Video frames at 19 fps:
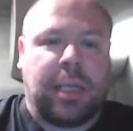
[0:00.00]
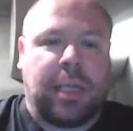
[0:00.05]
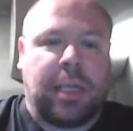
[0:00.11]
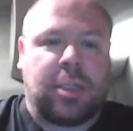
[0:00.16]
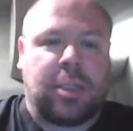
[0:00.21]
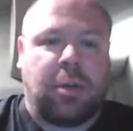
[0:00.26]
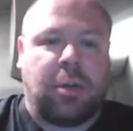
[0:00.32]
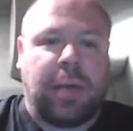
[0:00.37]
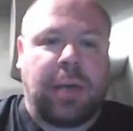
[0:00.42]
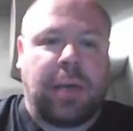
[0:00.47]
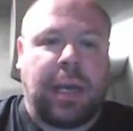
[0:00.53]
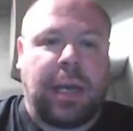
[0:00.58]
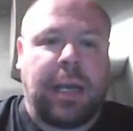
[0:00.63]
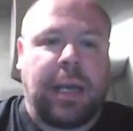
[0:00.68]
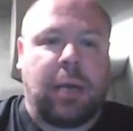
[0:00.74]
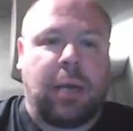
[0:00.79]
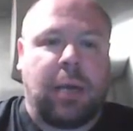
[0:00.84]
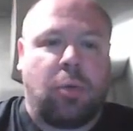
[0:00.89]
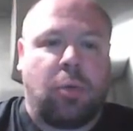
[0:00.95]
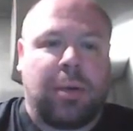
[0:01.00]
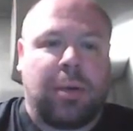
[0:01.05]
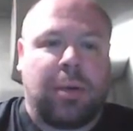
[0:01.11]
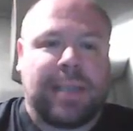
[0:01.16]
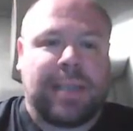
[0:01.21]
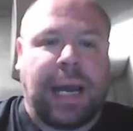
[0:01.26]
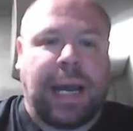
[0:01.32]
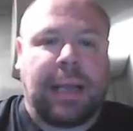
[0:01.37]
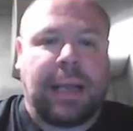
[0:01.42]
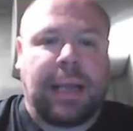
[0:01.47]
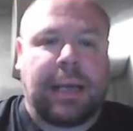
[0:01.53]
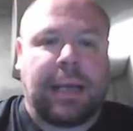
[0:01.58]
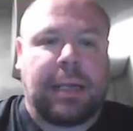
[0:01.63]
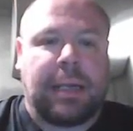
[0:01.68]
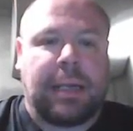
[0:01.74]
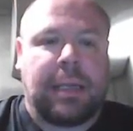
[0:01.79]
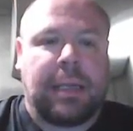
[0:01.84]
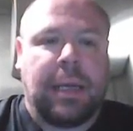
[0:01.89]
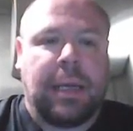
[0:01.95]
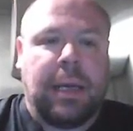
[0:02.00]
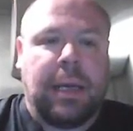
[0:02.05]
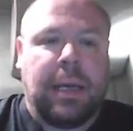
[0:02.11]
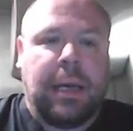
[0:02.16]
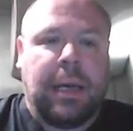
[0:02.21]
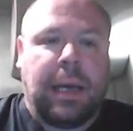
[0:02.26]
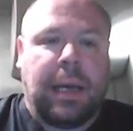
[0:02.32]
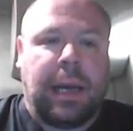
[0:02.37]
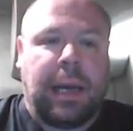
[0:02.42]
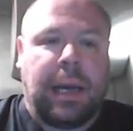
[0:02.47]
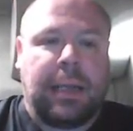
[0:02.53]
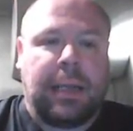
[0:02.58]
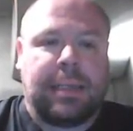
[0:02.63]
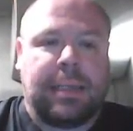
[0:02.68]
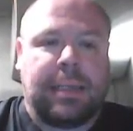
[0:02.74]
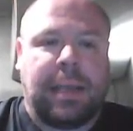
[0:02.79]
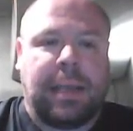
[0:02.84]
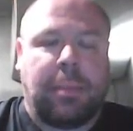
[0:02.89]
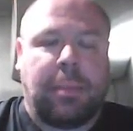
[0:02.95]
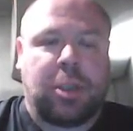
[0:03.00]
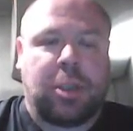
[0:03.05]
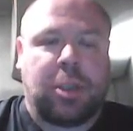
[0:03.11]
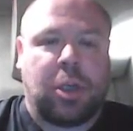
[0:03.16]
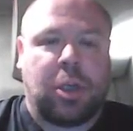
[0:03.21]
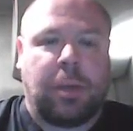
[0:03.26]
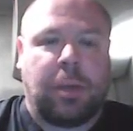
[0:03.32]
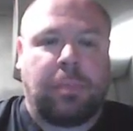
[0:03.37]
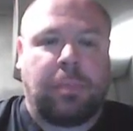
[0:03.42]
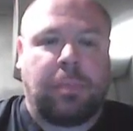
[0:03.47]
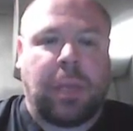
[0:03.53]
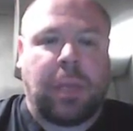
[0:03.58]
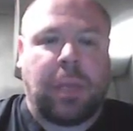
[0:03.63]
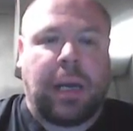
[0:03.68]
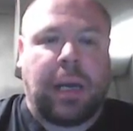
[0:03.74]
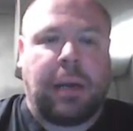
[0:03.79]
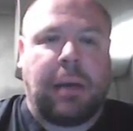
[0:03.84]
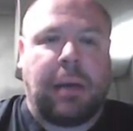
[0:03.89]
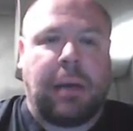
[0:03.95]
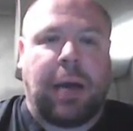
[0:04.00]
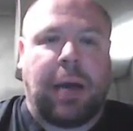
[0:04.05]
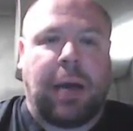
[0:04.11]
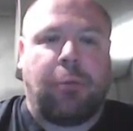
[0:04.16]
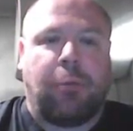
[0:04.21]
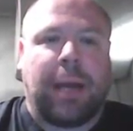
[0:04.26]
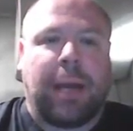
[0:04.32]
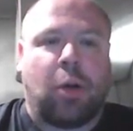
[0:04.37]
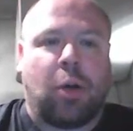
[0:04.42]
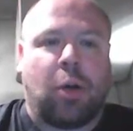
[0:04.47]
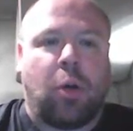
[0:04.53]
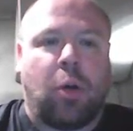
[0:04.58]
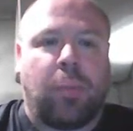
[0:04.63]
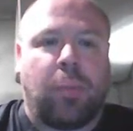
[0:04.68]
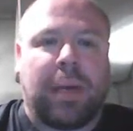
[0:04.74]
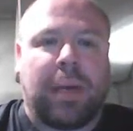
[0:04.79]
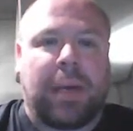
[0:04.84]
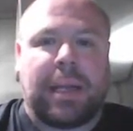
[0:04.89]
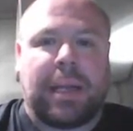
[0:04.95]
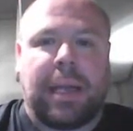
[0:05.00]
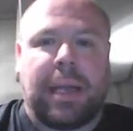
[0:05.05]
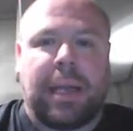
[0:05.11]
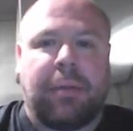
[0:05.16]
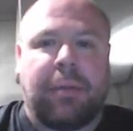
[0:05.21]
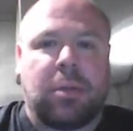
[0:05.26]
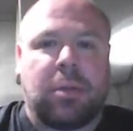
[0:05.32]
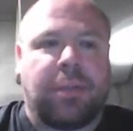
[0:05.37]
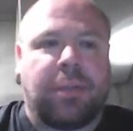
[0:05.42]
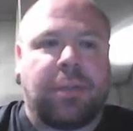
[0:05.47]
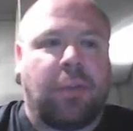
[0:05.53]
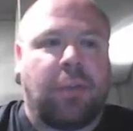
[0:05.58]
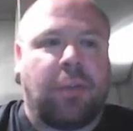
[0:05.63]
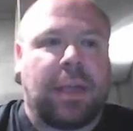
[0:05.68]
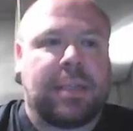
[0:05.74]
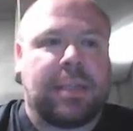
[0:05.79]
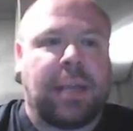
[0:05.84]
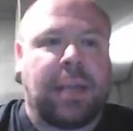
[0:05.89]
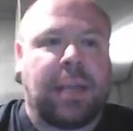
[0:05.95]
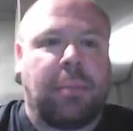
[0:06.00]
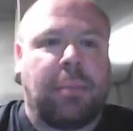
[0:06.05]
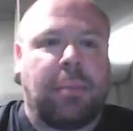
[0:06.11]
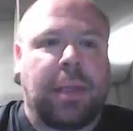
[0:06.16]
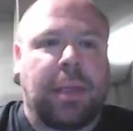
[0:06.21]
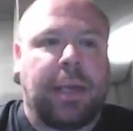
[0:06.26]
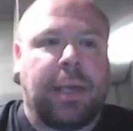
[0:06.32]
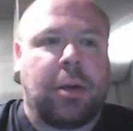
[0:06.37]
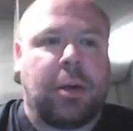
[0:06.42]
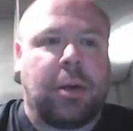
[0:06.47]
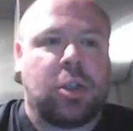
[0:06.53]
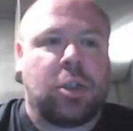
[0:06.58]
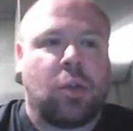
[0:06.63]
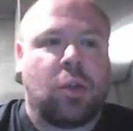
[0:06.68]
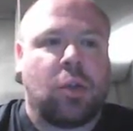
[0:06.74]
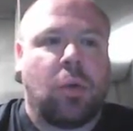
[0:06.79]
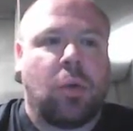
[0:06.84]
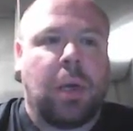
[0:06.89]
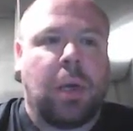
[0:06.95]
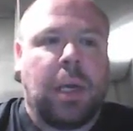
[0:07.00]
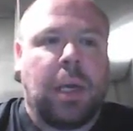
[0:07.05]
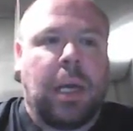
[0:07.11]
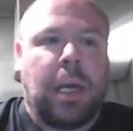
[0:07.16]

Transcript: in this area here where he's highlighted the temperature at record breaking levels for this time of the year. So